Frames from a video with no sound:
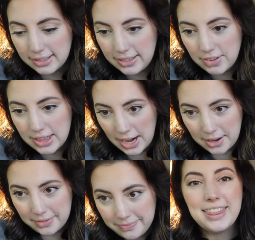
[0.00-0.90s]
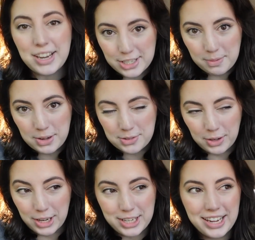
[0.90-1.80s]
leave it there. Thanks so much for
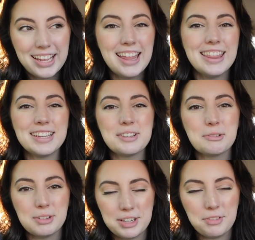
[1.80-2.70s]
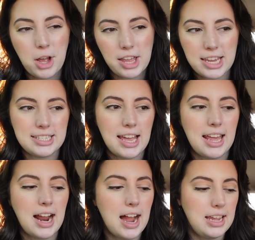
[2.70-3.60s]
watching this reading vlog. Like I said,
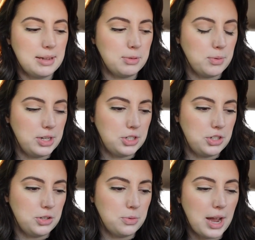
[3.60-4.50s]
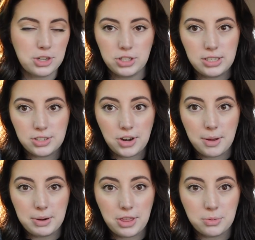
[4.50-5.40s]
I am going to actually start up
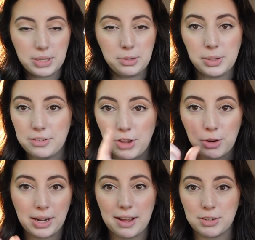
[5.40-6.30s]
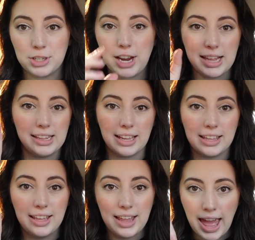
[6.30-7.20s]
another weekly reading vlog right after I click
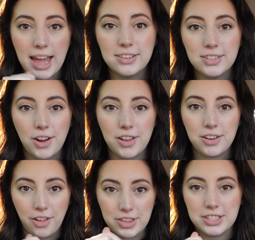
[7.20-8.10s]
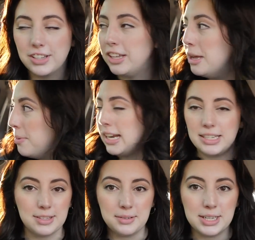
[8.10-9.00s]
end on this clip. Aiden
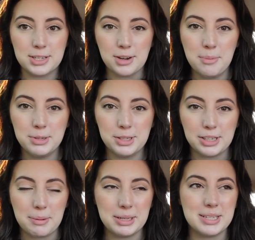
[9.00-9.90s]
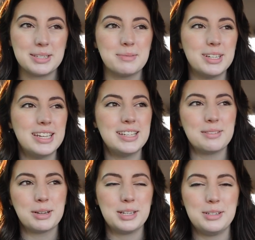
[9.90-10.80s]
is going into Crumble and grabbing us some cookies, and
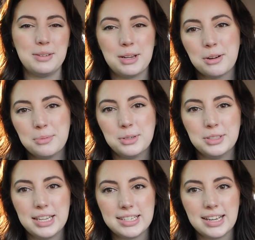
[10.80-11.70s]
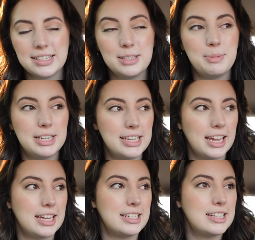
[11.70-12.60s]
we're gonna do a Crumble taste test. It's been a
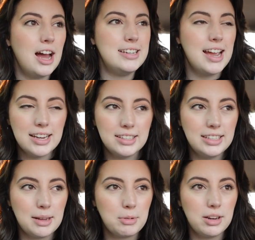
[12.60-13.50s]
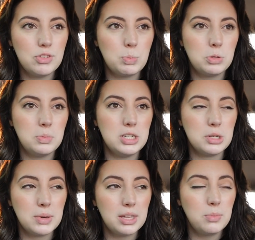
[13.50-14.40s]
second, and technically I'm not even supposed to be
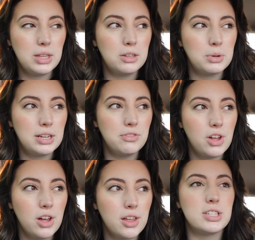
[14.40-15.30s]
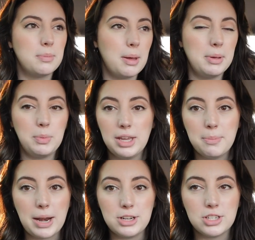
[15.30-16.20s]
doing a weekly reading vlog this upcoming week,
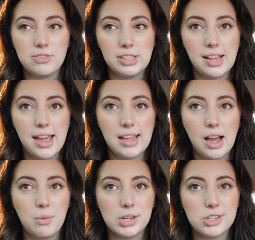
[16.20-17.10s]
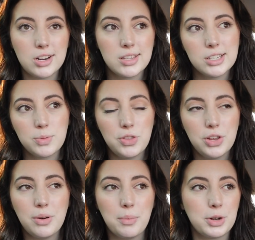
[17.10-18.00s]
but I just feel like I want to share things with
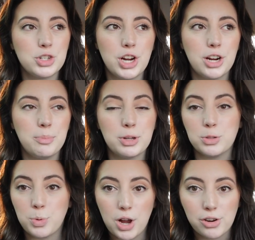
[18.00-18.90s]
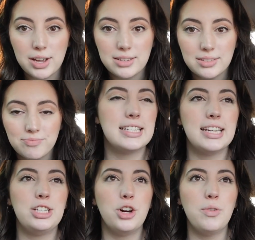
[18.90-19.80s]
you. I want to share Pickle's progress. Since
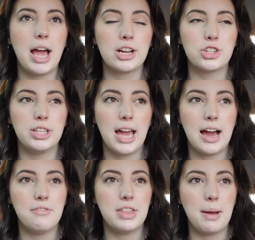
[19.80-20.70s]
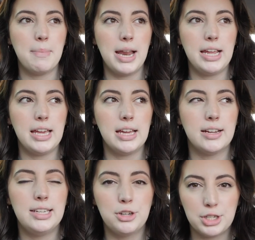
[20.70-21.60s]
I don't actually have that many
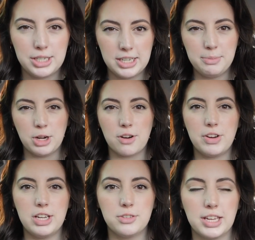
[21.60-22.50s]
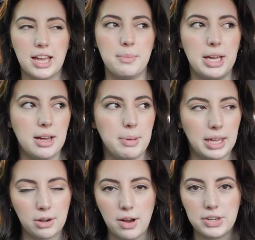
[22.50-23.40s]
secret TBR videos like coming up, like I
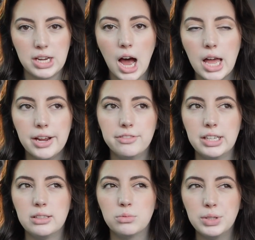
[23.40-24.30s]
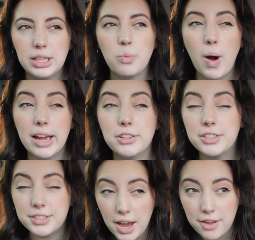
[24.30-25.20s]
don't have a ton of like really wild
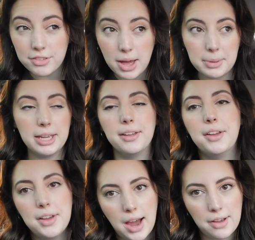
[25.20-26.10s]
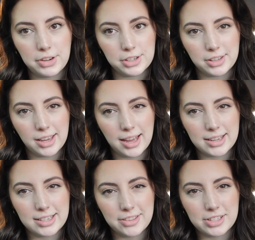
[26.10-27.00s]
stuff coming, I figured like I
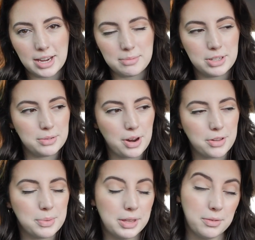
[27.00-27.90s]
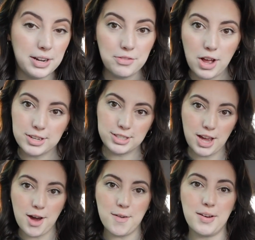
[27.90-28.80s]
can take the time to do another weekly reading vlog.
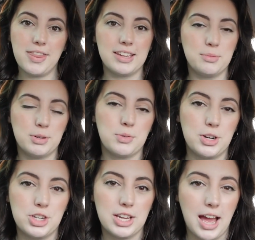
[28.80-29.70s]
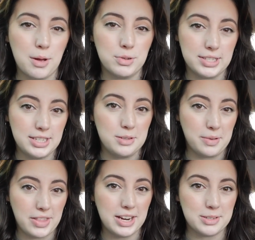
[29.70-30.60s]
So thanks so much for watching. I will see you in
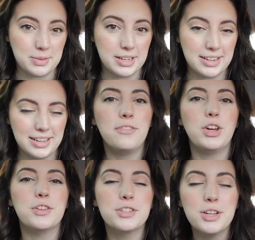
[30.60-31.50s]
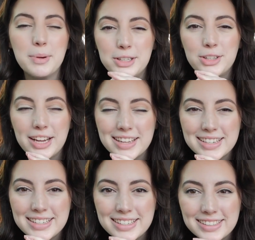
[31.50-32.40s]
the next one. I love y'all so much, and
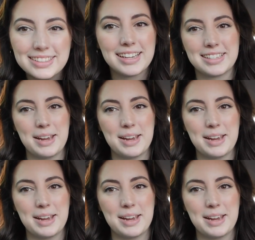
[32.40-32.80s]
until next